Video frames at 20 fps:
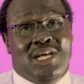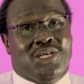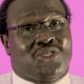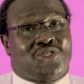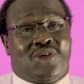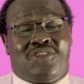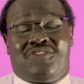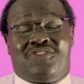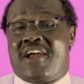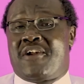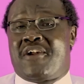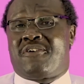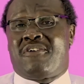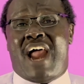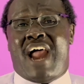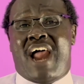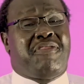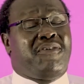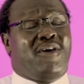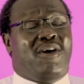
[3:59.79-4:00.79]
So the
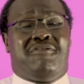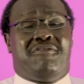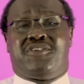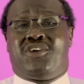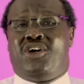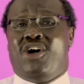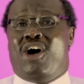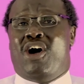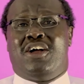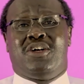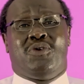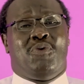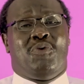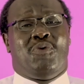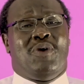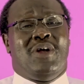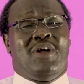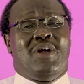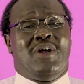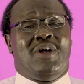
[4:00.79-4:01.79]
wrath of God
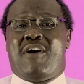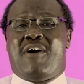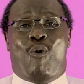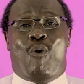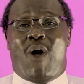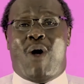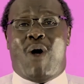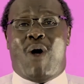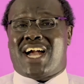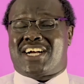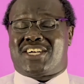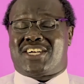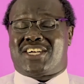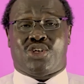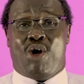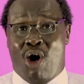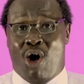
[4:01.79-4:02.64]
will never wax